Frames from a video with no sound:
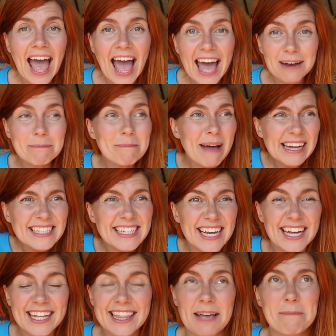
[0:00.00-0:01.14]
And
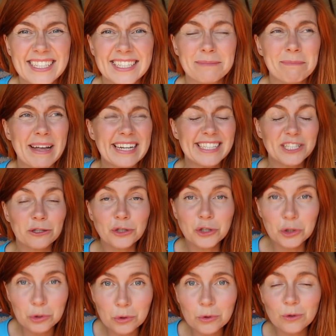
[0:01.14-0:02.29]
magic that just makes your
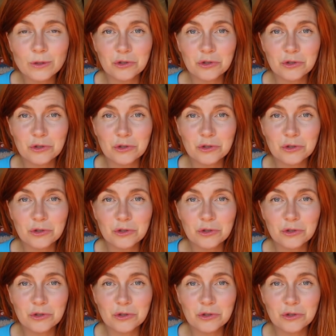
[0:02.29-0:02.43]
jaw